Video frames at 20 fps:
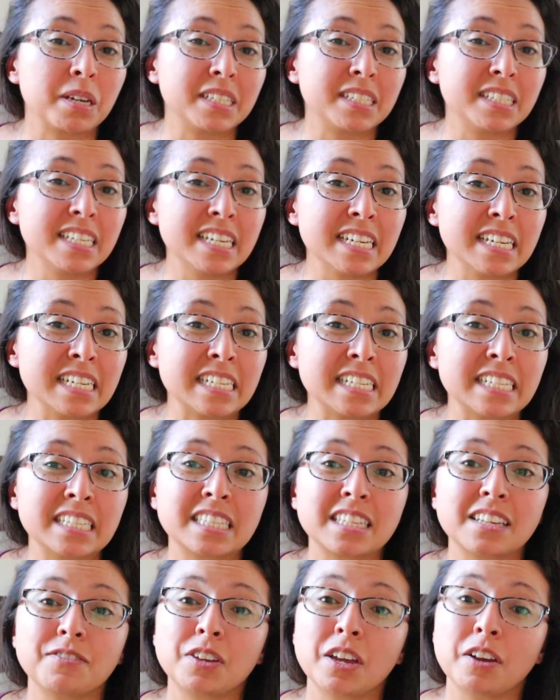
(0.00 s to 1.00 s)

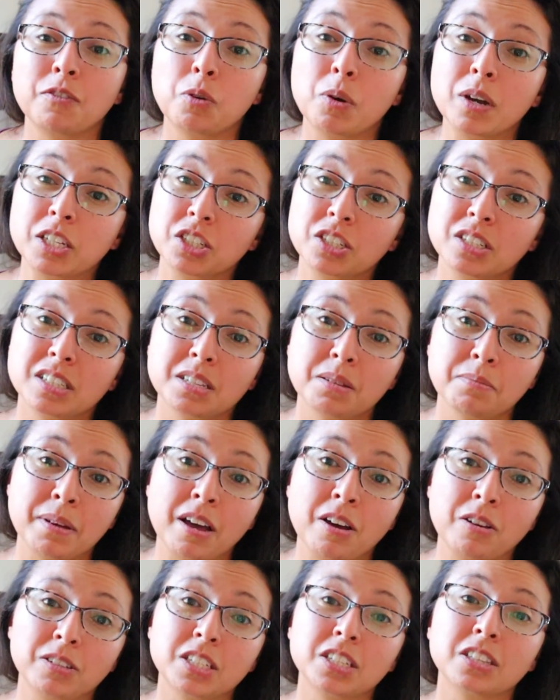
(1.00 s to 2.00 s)
ideas. If you have questions
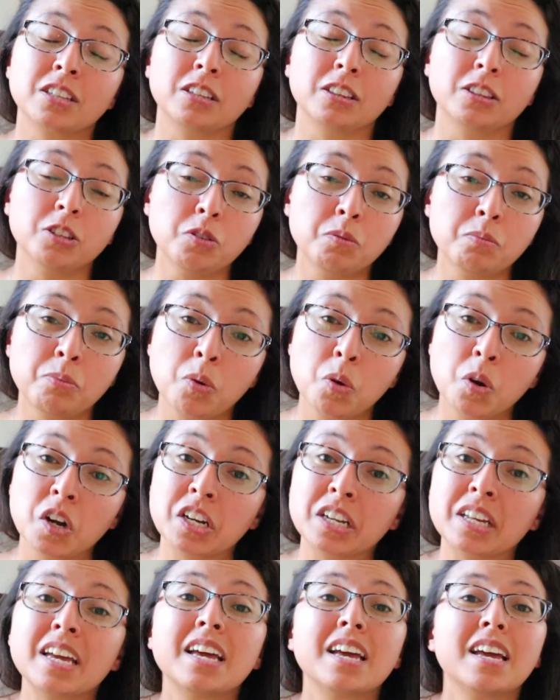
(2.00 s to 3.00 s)
about the loop
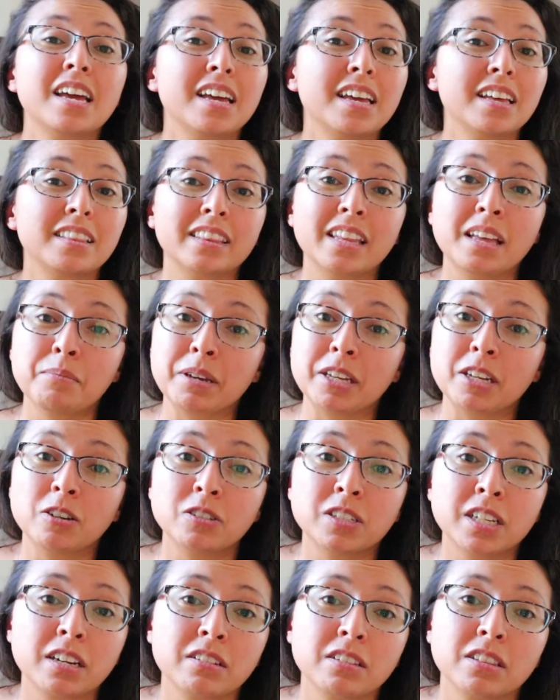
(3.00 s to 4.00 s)
board, let me know
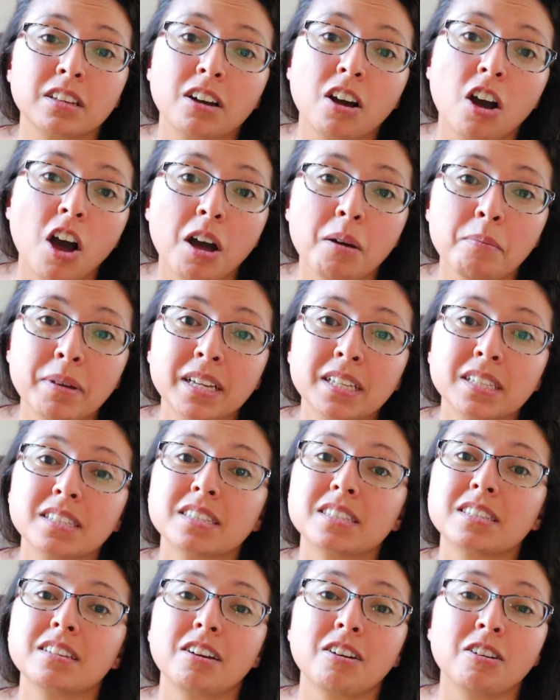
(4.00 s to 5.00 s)
down in the
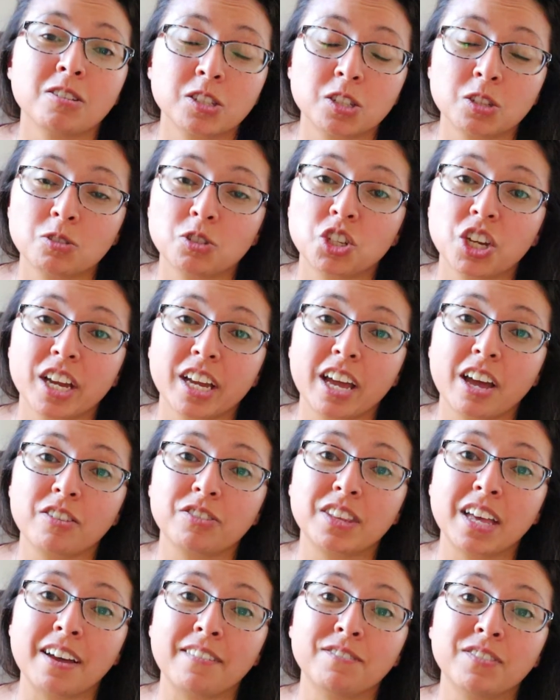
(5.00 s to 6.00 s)
comments. Also check
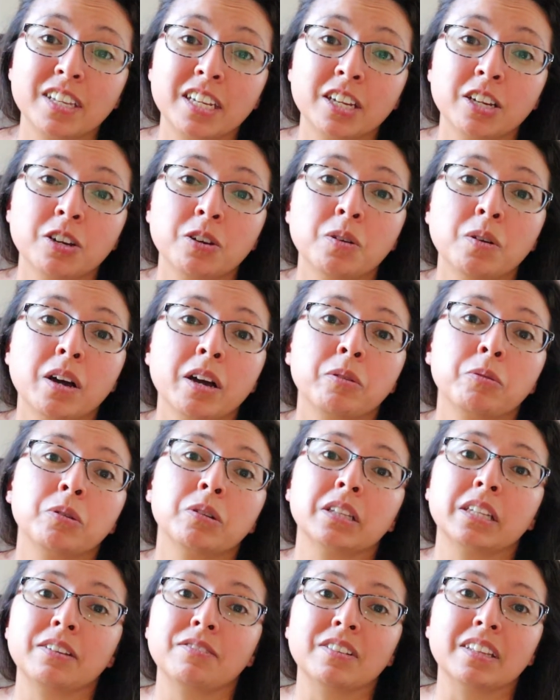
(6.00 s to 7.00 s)
out that video. I will
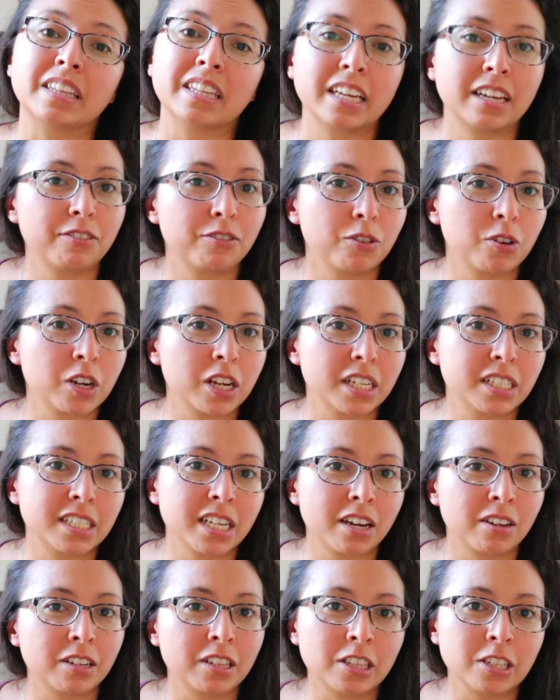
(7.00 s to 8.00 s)
leave a link for it
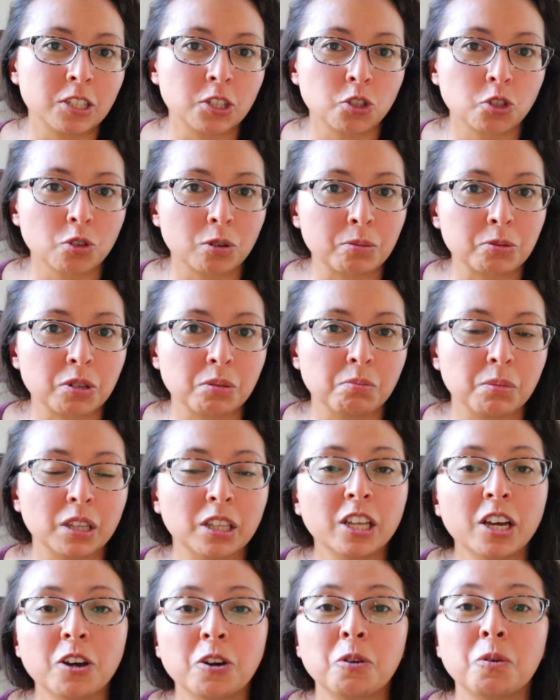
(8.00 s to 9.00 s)
down in the description
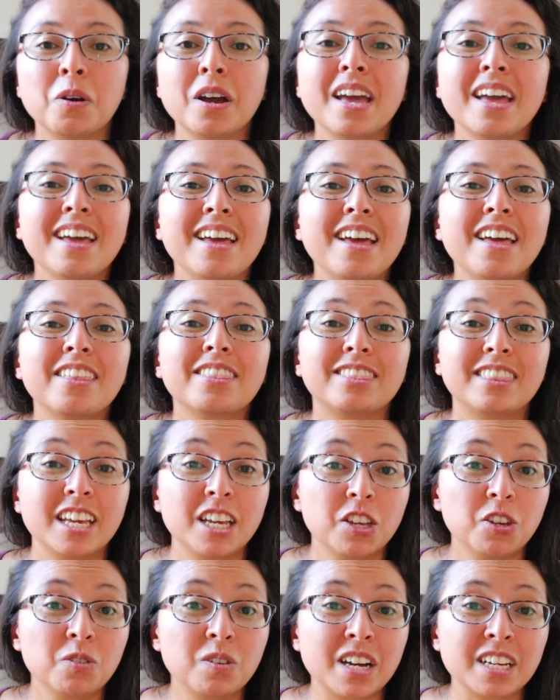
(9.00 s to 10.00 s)
below.
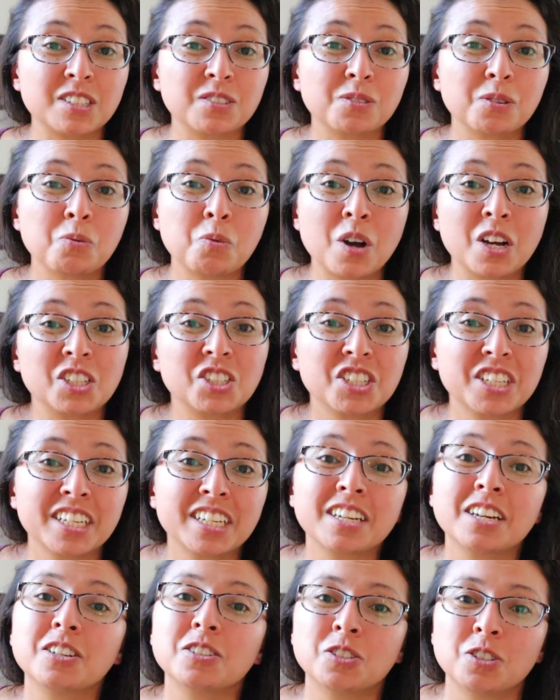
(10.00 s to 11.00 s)
Thank you guys for
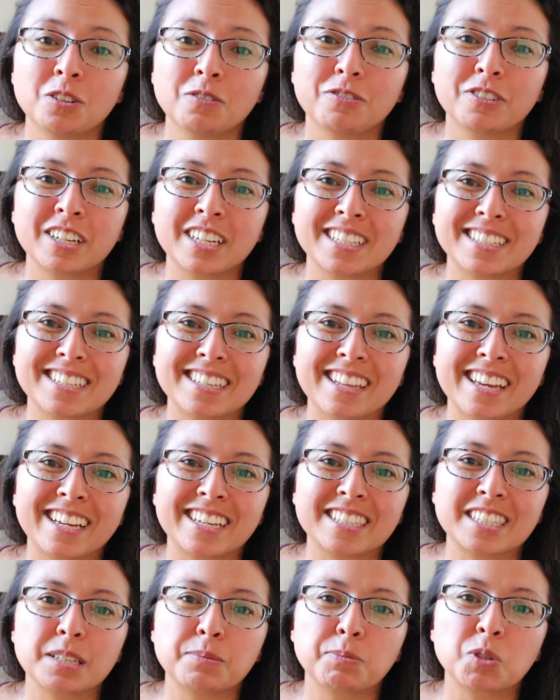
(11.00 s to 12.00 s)
watching. Don't forget to like
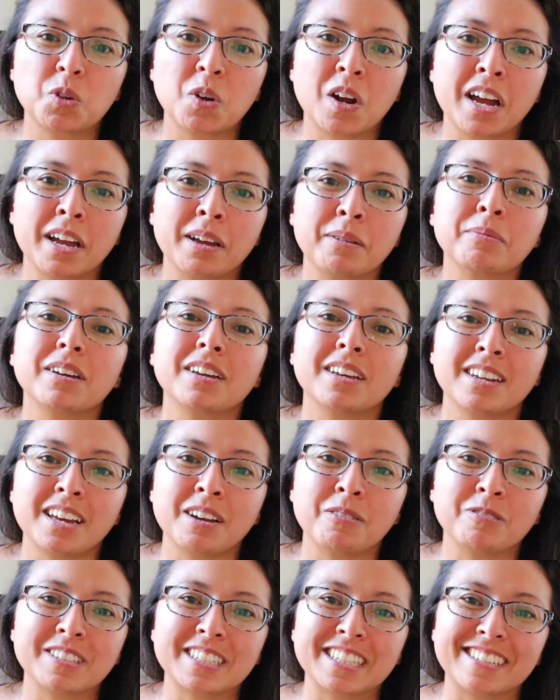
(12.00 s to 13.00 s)
and subscribe, and
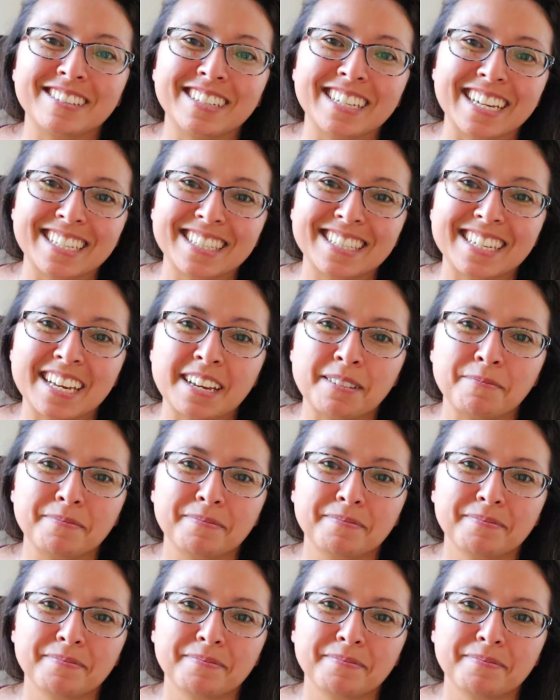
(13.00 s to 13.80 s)
I will see you next time.